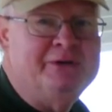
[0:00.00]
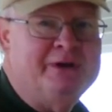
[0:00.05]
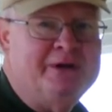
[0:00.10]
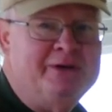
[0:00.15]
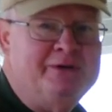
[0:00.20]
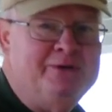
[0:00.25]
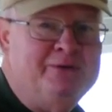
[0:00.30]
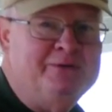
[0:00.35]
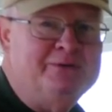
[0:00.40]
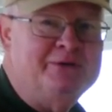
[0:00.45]
I
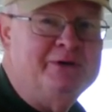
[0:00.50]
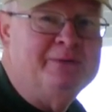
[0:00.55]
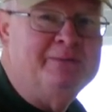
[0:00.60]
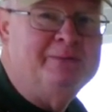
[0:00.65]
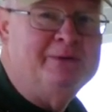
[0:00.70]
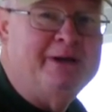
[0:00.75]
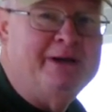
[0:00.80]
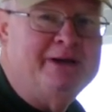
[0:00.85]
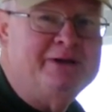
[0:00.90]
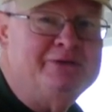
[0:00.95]
used it
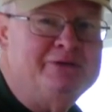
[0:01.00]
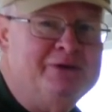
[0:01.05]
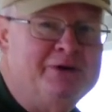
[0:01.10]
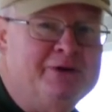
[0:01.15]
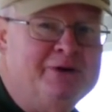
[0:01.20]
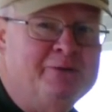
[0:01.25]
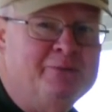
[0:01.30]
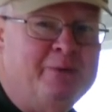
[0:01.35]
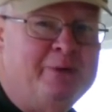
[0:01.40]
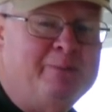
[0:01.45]
last
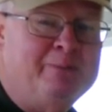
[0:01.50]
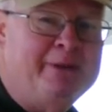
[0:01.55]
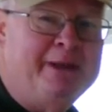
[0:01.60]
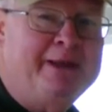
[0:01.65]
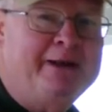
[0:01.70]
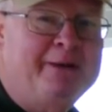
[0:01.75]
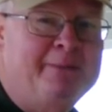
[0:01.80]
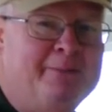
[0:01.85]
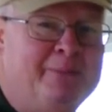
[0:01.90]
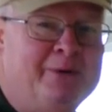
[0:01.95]
year, and we
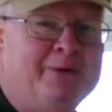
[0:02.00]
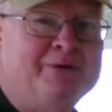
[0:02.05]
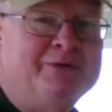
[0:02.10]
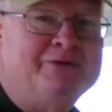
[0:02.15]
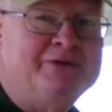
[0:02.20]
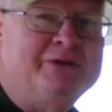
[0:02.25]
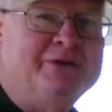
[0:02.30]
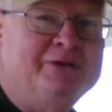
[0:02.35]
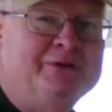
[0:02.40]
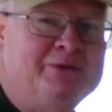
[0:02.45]
planted
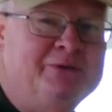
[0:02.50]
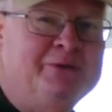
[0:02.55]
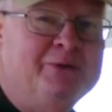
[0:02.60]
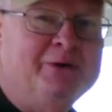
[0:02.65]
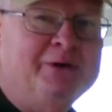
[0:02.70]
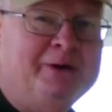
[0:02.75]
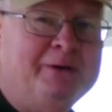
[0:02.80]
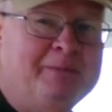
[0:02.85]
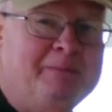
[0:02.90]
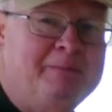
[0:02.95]
birdseed to do it.